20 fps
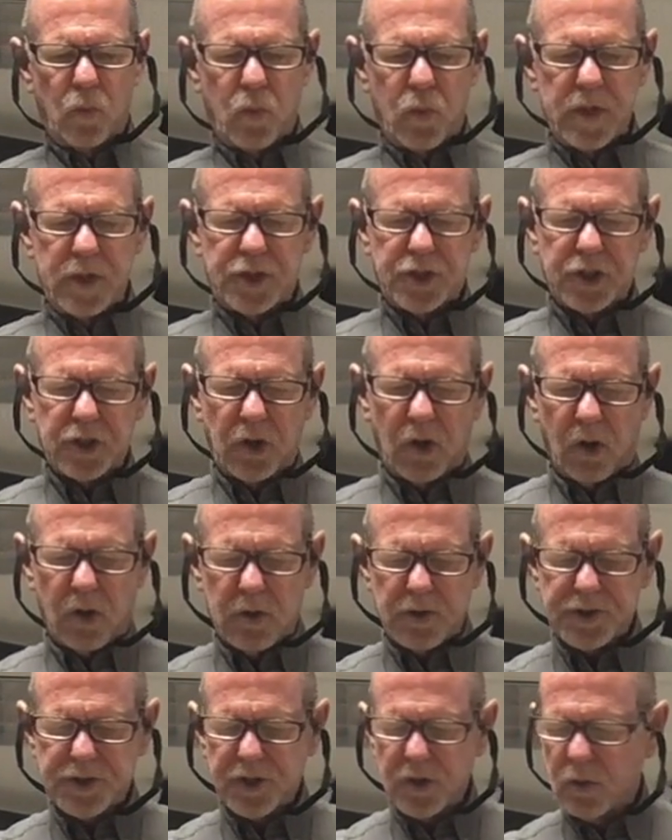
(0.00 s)
We should
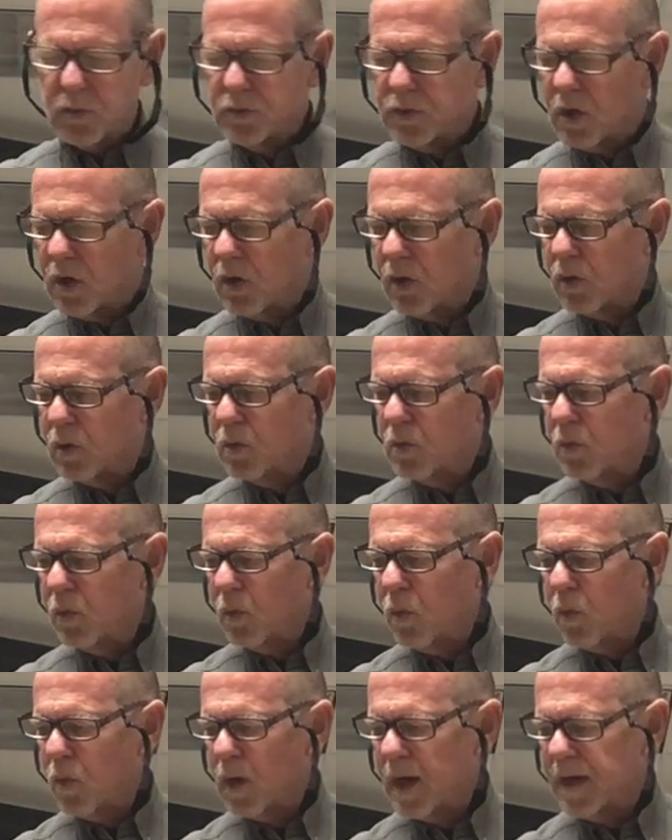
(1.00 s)
also know
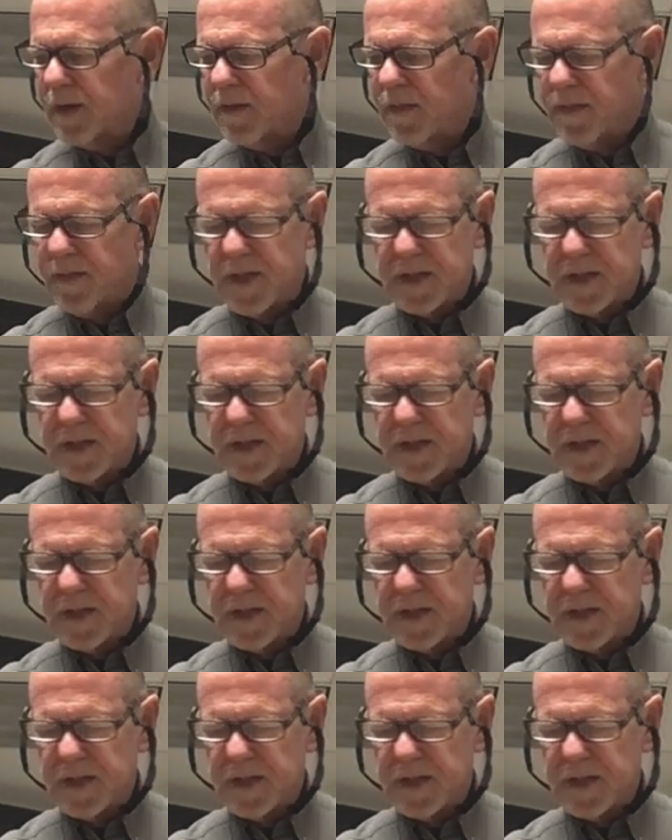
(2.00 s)
what